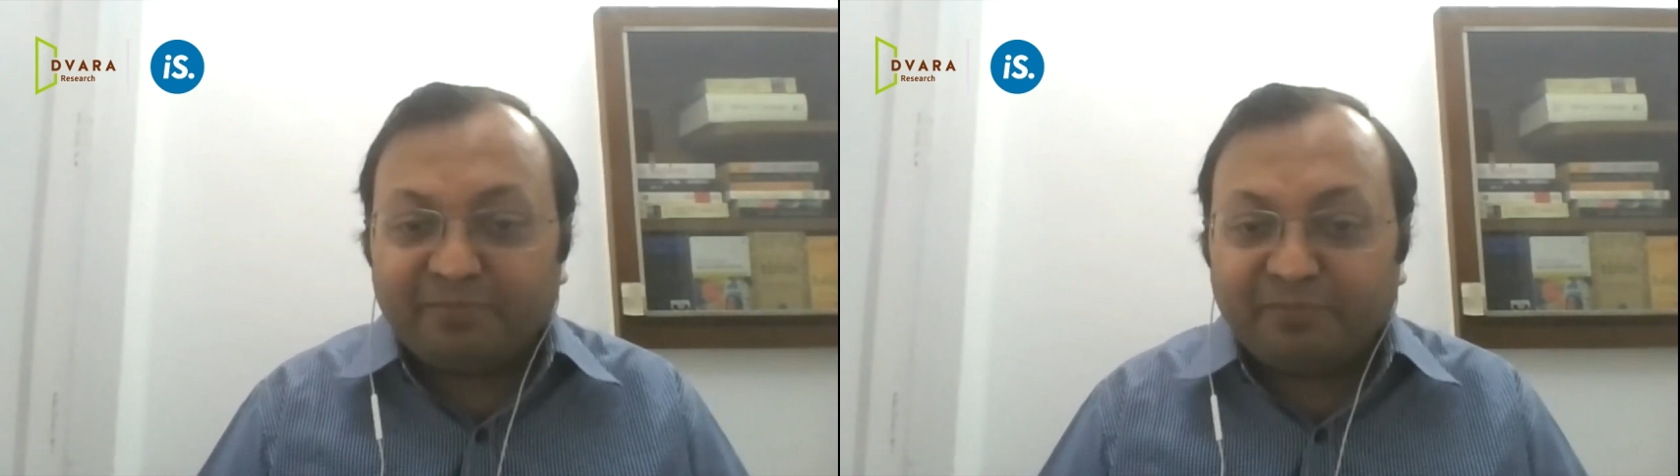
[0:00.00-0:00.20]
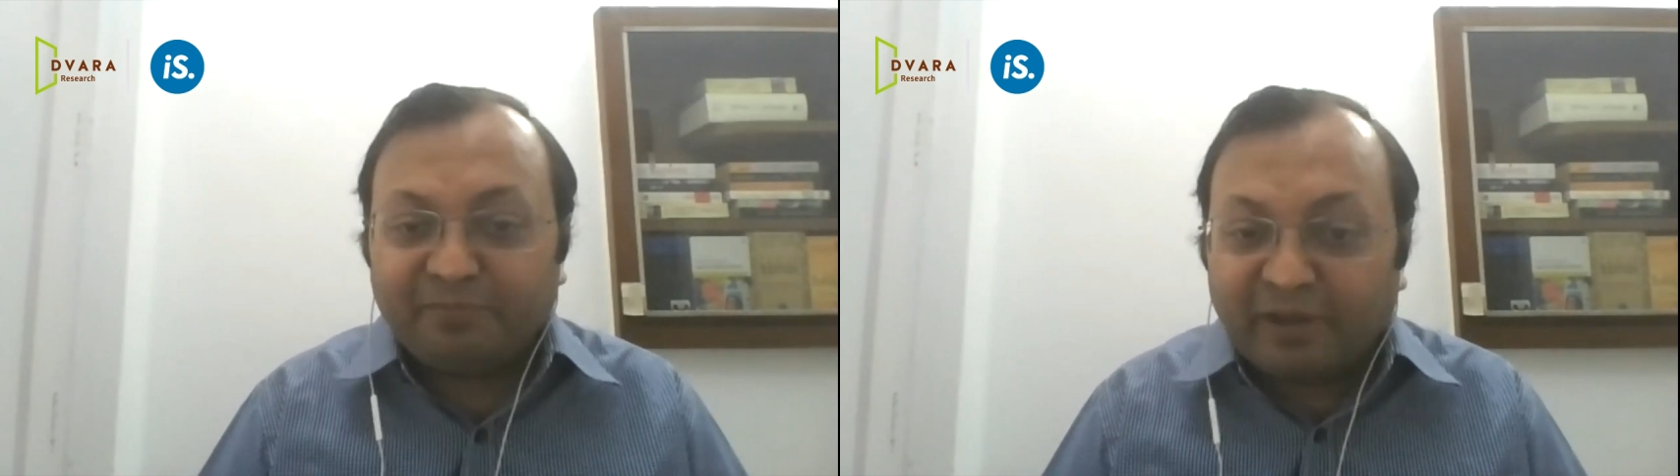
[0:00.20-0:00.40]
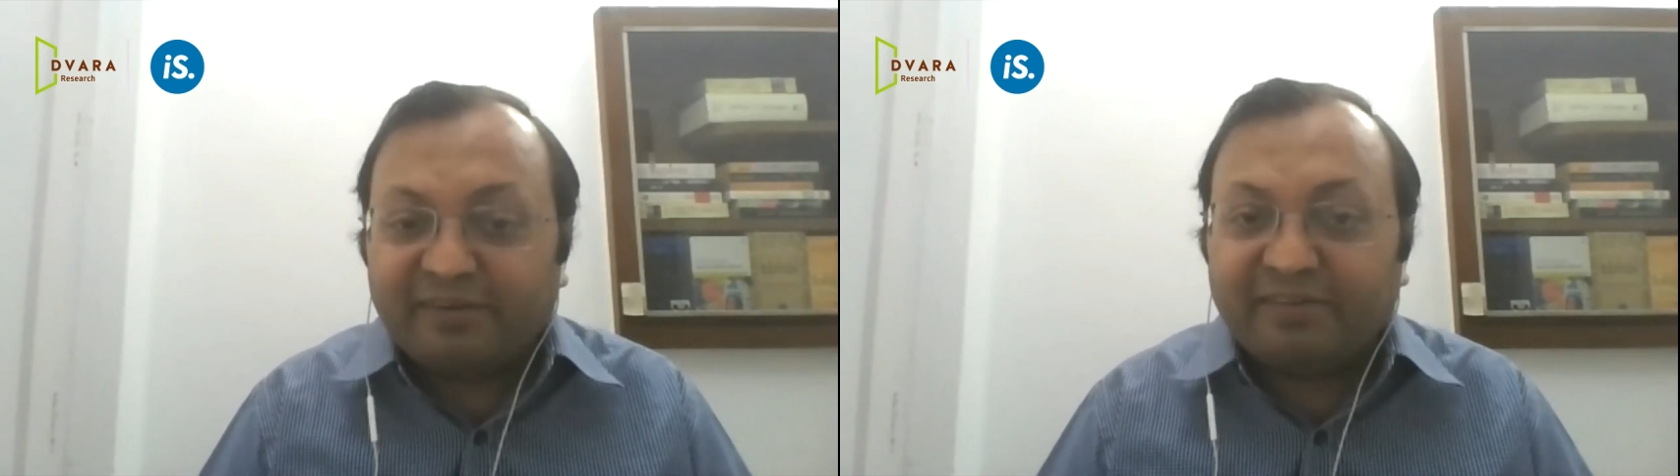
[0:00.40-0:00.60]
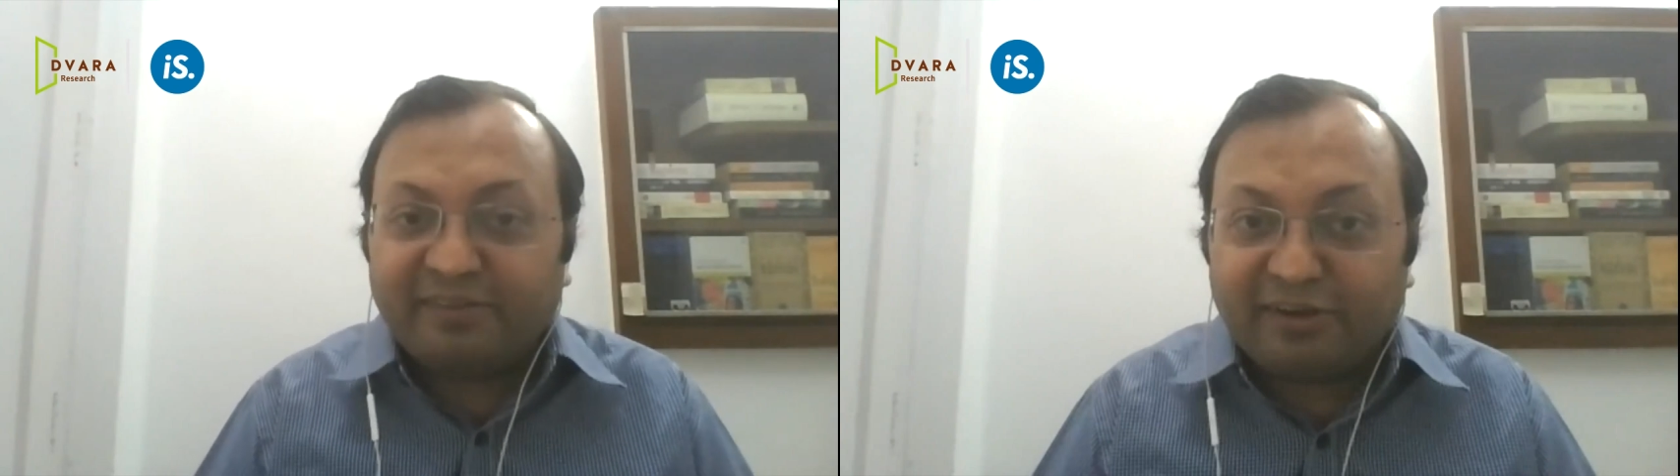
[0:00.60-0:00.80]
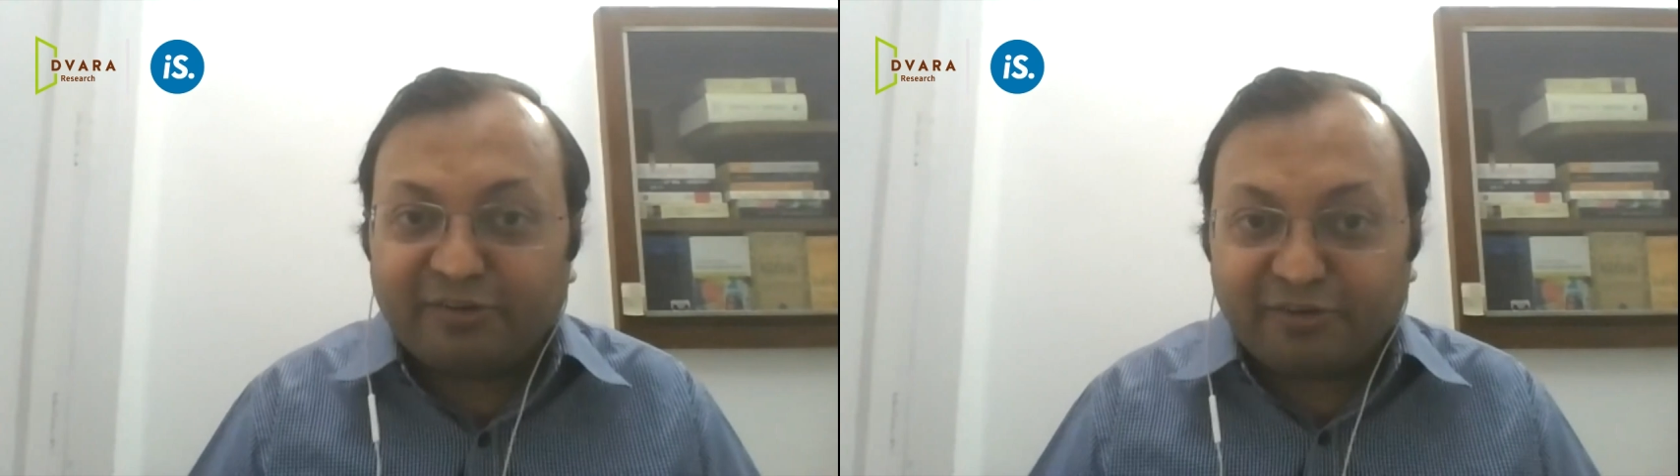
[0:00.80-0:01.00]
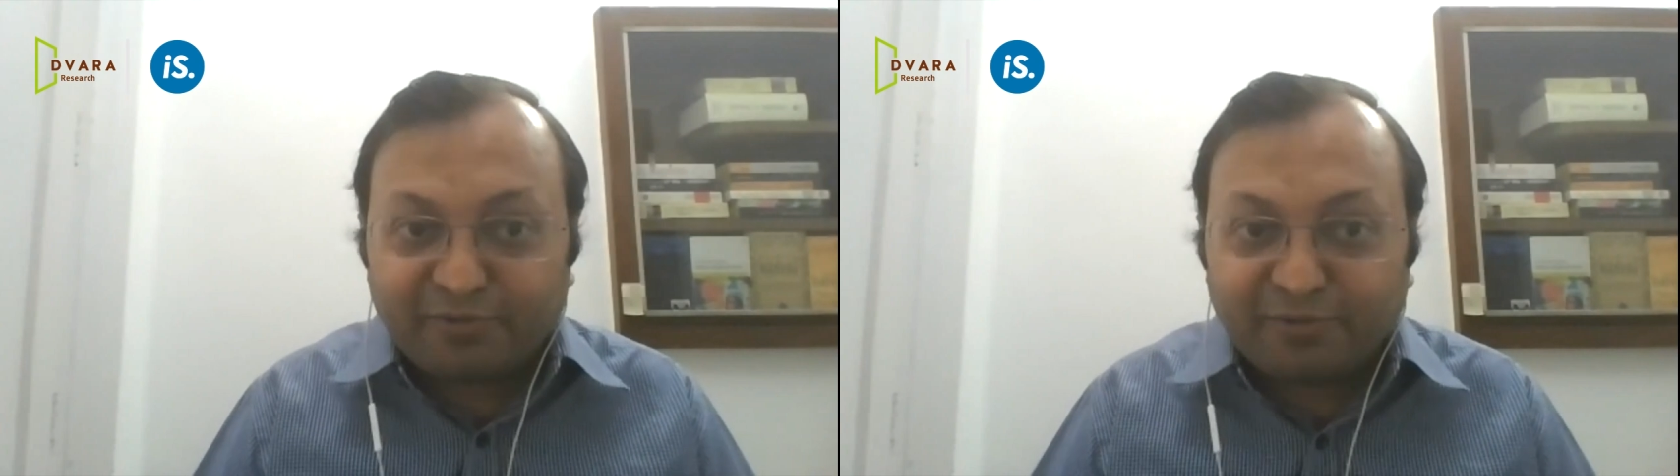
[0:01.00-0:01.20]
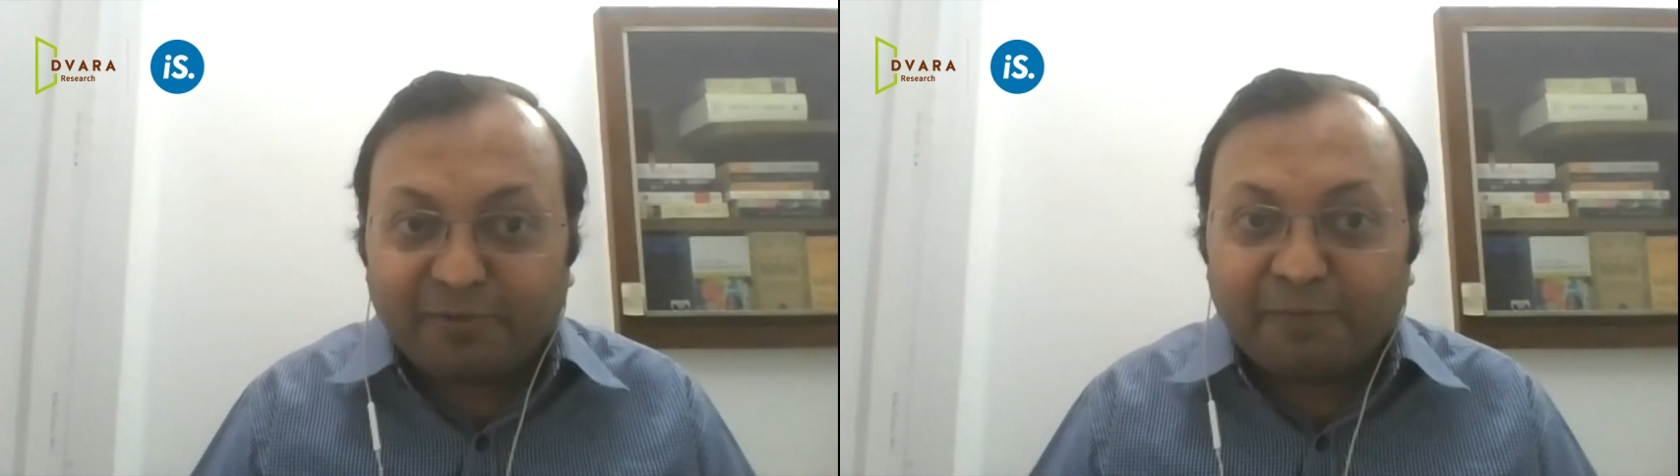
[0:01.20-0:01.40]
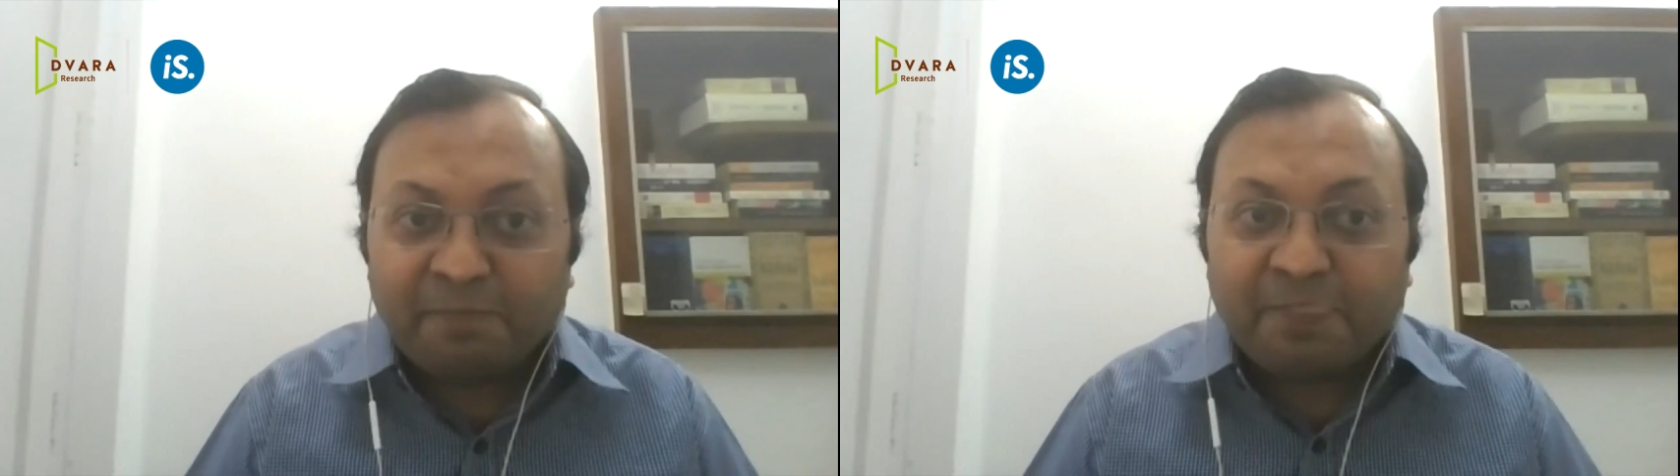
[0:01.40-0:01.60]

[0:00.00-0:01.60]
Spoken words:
will result into